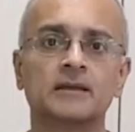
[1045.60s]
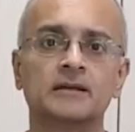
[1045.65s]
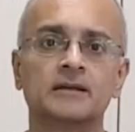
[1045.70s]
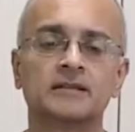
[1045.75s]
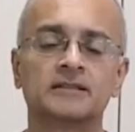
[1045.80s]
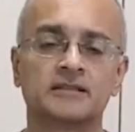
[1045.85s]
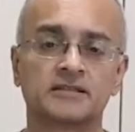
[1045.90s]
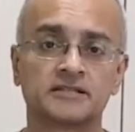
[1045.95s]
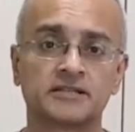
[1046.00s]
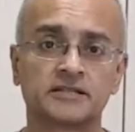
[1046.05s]

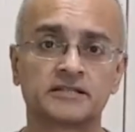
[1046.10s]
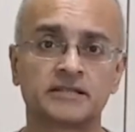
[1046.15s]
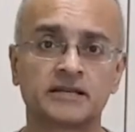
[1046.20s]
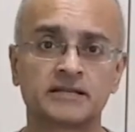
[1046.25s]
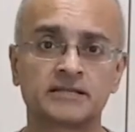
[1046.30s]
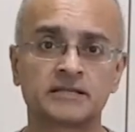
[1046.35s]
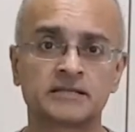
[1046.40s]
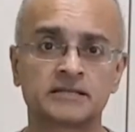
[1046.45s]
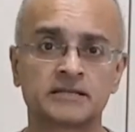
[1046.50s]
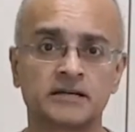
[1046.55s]
The 6th
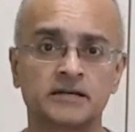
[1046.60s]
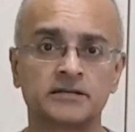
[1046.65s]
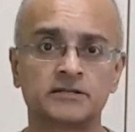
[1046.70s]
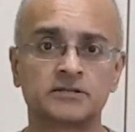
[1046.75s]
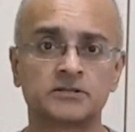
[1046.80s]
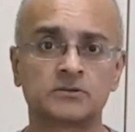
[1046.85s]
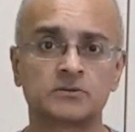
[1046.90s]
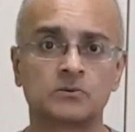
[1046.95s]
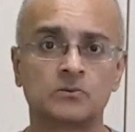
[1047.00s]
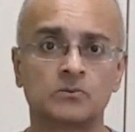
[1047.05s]

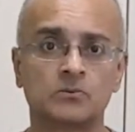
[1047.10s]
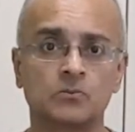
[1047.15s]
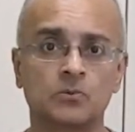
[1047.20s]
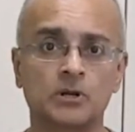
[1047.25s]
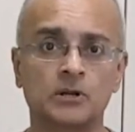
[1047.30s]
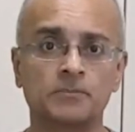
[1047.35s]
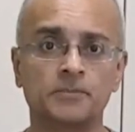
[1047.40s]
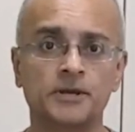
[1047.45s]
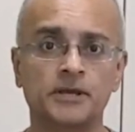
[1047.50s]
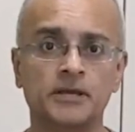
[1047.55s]
exercise
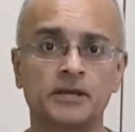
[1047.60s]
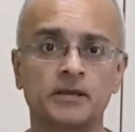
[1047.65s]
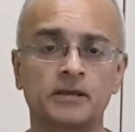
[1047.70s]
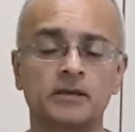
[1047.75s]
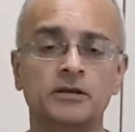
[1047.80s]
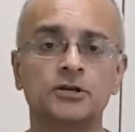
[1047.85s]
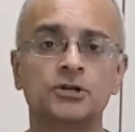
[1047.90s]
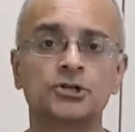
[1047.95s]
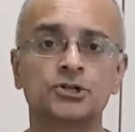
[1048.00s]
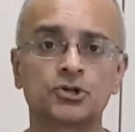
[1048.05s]
will be
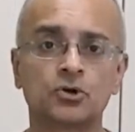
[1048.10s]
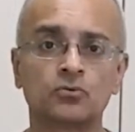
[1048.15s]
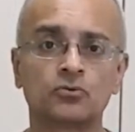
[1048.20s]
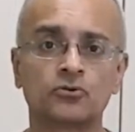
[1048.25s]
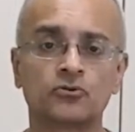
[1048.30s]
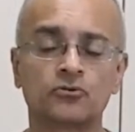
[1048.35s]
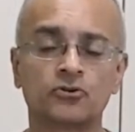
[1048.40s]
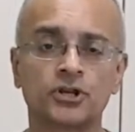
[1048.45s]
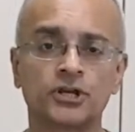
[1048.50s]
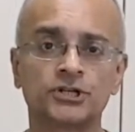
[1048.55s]
shoulder
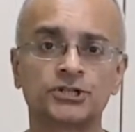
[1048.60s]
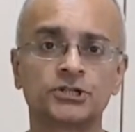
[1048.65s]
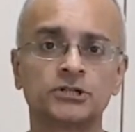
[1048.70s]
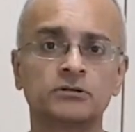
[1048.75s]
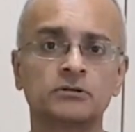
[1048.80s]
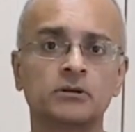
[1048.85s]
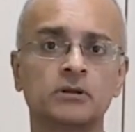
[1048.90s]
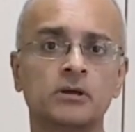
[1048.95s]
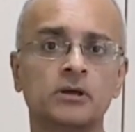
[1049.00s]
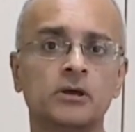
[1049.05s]

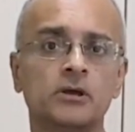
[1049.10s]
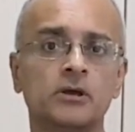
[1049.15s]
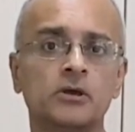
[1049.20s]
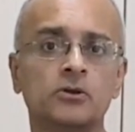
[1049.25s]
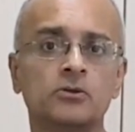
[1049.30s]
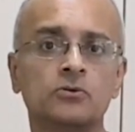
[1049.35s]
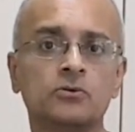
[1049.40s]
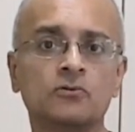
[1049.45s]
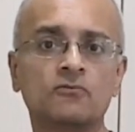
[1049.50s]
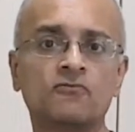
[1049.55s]
rotation.
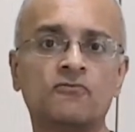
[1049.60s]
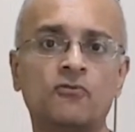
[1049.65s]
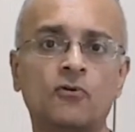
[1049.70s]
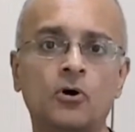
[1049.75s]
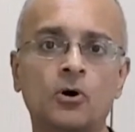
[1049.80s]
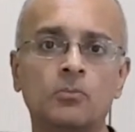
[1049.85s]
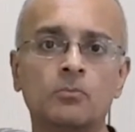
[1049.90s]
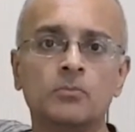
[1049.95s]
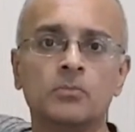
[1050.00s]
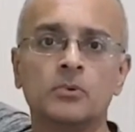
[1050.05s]
You'll
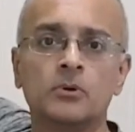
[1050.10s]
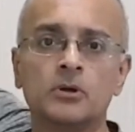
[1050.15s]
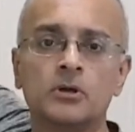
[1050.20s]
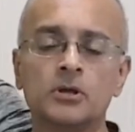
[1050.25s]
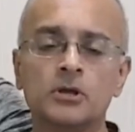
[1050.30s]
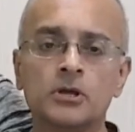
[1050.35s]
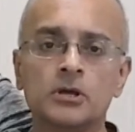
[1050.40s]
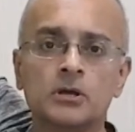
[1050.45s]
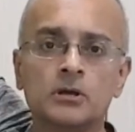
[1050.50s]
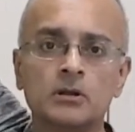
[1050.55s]
form
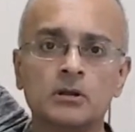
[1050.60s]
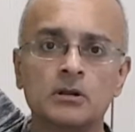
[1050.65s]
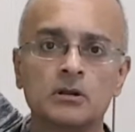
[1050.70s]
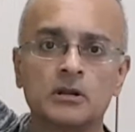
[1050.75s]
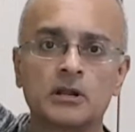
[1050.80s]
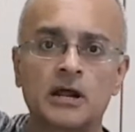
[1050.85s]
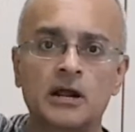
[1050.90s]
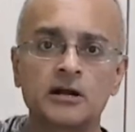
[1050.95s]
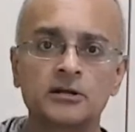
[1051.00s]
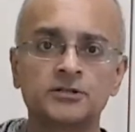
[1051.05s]

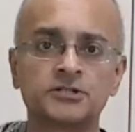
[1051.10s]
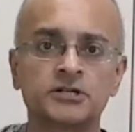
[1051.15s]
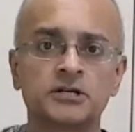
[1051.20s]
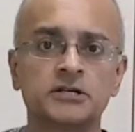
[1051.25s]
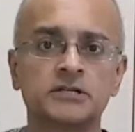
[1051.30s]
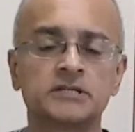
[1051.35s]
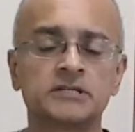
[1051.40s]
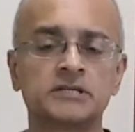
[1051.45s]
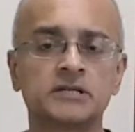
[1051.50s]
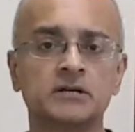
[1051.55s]
large
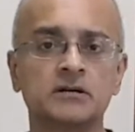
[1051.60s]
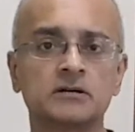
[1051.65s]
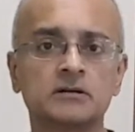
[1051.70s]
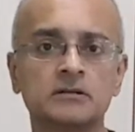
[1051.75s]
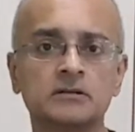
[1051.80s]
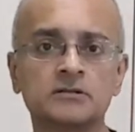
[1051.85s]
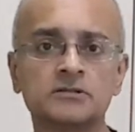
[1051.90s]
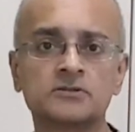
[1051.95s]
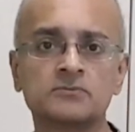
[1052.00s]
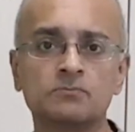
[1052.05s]

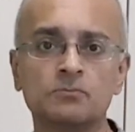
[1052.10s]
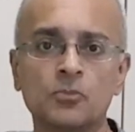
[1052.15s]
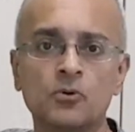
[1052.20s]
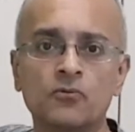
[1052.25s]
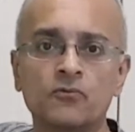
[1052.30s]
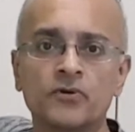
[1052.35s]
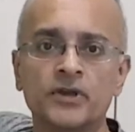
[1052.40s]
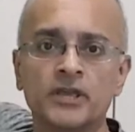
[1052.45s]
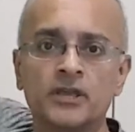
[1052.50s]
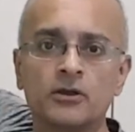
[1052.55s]
circles
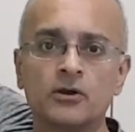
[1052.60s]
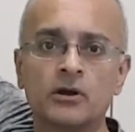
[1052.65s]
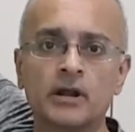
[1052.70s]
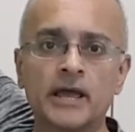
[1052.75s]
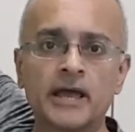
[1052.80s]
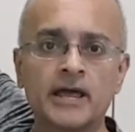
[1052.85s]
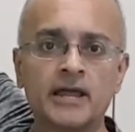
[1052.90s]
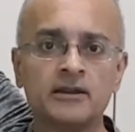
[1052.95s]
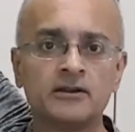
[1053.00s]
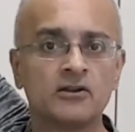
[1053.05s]
moving your
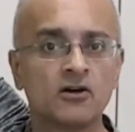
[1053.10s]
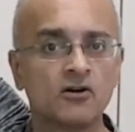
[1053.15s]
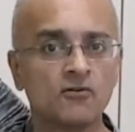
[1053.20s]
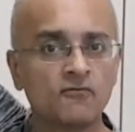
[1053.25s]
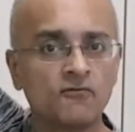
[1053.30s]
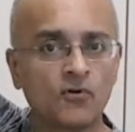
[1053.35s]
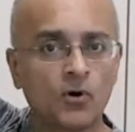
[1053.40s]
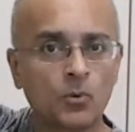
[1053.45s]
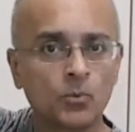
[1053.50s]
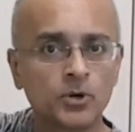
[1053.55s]
hand
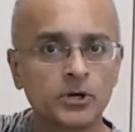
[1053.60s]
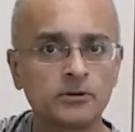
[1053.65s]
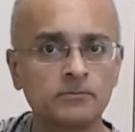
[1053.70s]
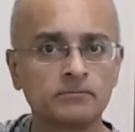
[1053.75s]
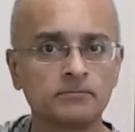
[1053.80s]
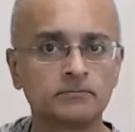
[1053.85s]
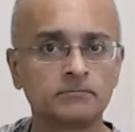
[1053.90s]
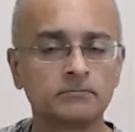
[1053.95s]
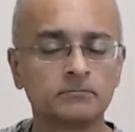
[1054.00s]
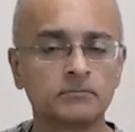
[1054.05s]
forward
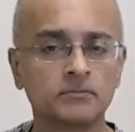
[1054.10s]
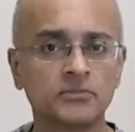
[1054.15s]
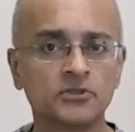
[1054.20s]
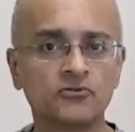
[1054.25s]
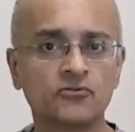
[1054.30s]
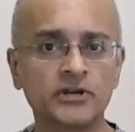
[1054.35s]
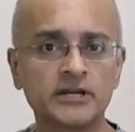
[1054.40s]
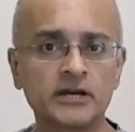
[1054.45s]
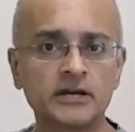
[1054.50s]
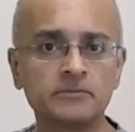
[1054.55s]

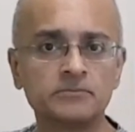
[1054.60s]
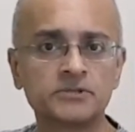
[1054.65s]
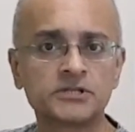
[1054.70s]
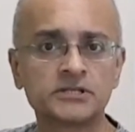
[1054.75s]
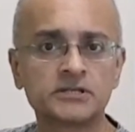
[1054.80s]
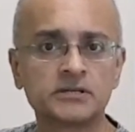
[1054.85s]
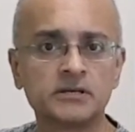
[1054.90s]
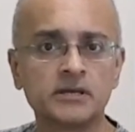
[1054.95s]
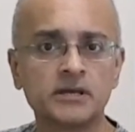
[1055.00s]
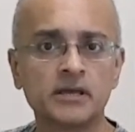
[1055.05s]
3
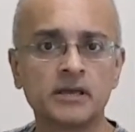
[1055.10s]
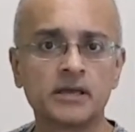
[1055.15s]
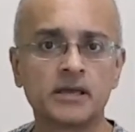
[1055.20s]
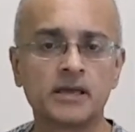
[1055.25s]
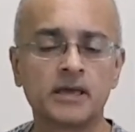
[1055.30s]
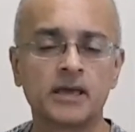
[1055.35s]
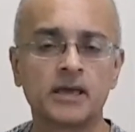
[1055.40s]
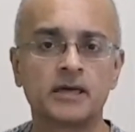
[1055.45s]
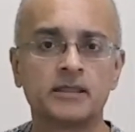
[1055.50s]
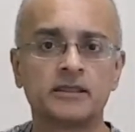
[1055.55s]
times
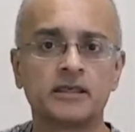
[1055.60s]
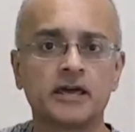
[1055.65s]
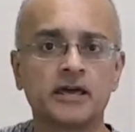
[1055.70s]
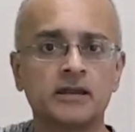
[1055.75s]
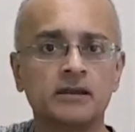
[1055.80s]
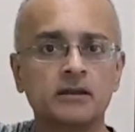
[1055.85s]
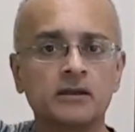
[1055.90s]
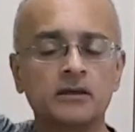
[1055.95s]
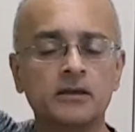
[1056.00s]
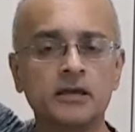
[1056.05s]
and
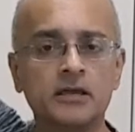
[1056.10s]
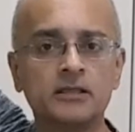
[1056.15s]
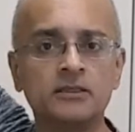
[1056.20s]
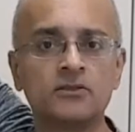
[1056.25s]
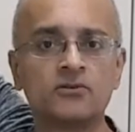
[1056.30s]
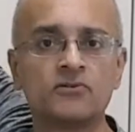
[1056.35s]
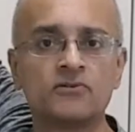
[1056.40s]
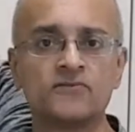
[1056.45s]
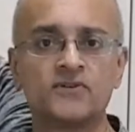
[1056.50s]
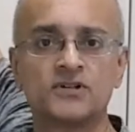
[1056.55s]
then in the
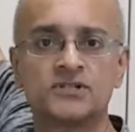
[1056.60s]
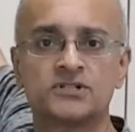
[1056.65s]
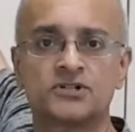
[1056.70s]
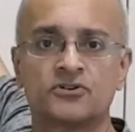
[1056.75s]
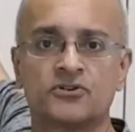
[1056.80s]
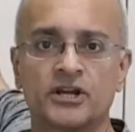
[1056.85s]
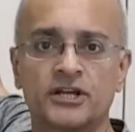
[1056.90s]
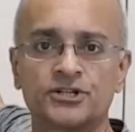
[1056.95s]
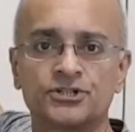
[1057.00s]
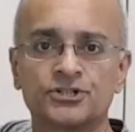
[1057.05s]
reverse
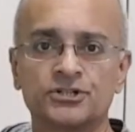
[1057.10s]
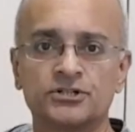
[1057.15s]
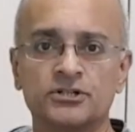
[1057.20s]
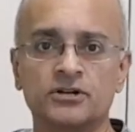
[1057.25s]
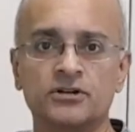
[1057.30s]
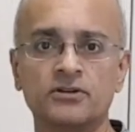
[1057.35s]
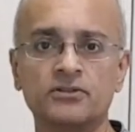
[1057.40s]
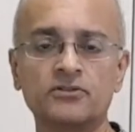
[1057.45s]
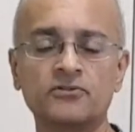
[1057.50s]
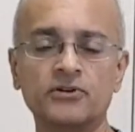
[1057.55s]
direction
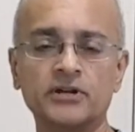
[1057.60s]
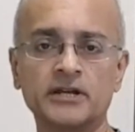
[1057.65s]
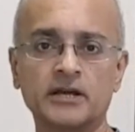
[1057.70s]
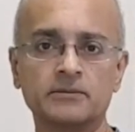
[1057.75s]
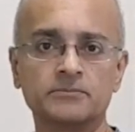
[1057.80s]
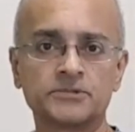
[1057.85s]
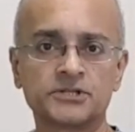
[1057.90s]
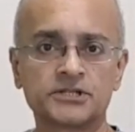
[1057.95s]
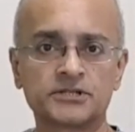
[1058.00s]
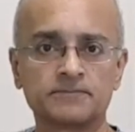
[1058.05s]
3
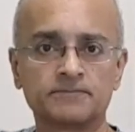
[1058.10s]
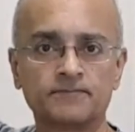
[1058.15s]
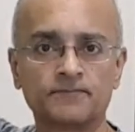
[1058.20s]
times.